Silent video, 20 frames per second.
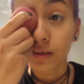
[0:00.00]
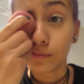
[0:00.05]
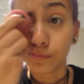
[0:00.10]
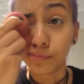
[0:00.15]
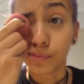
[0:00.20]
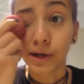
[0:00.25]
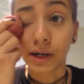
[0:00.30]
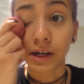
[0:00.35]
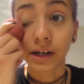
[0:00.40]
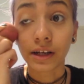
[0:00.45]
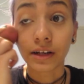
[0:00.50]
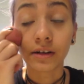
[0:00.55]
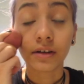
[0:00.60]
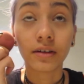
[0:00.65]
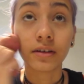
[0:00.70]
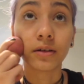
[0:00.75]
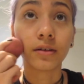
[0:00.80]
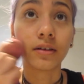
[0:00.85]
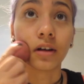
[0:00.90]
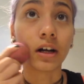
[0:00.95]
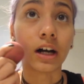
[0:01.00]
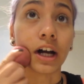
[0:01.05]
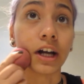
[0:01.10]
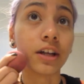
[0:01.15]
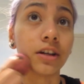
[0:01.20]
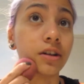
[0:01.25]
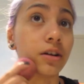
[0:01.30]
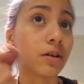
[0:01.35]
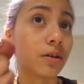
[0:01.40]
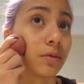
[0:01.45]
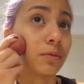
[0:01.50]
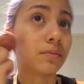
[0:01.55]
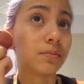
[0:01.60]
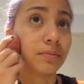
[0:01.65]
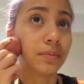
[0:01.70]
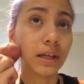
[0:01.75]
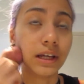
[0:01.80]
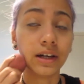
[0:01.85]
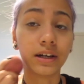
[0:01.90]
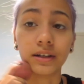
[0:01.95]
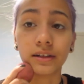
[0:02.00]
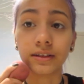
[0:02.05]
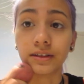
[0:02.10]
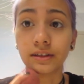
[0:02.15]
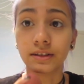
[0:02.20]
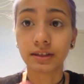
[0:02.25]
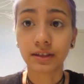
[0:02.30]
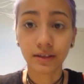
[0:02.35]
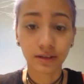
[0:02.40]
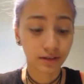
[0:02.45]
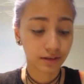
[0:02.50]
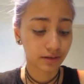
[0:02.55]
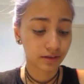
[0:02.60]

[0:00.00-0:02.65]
but I don't because